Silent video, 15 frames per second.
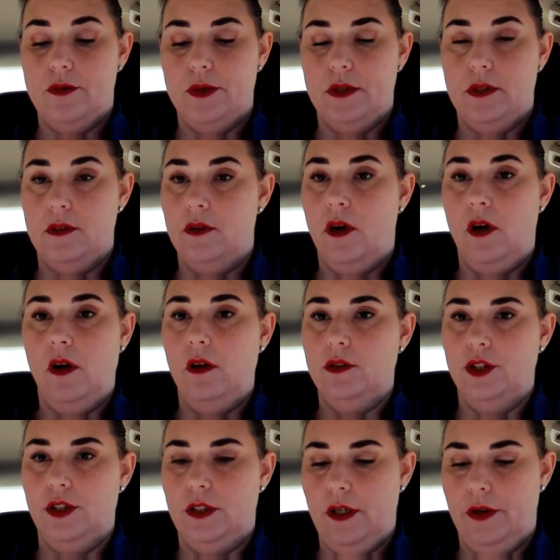just
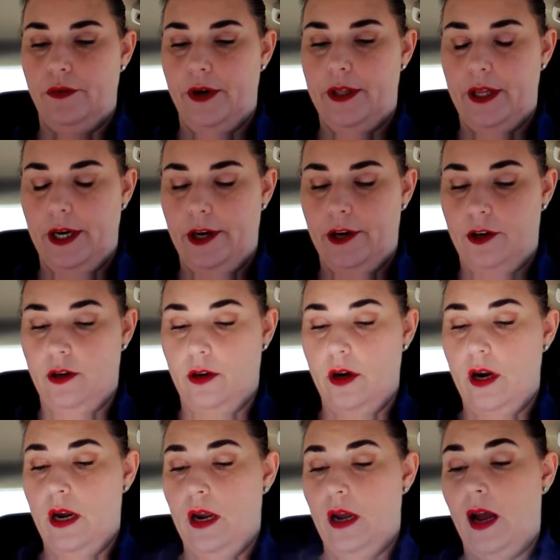because I finished the other
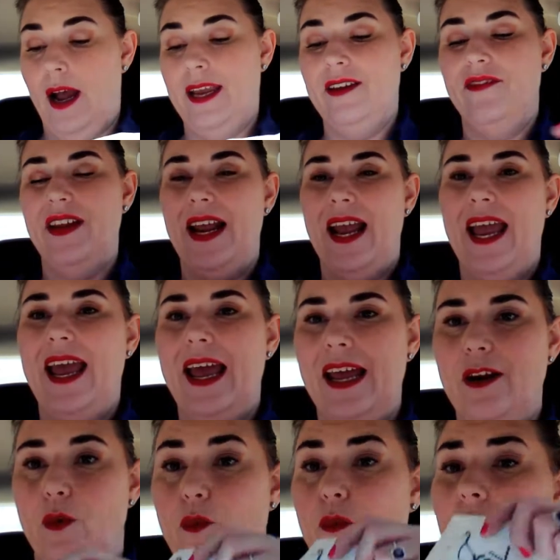one and moved it and didn't want
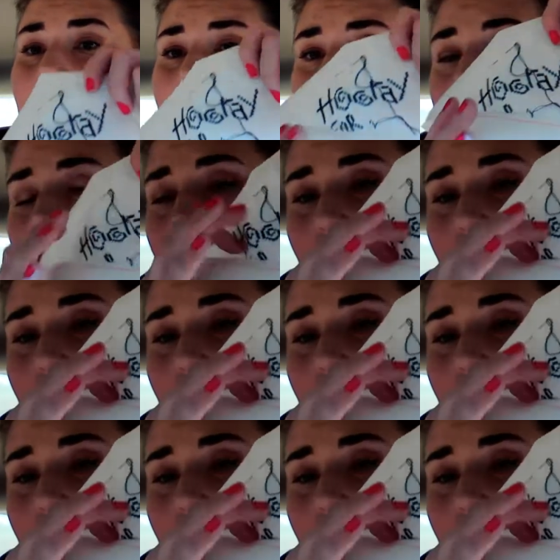to start the next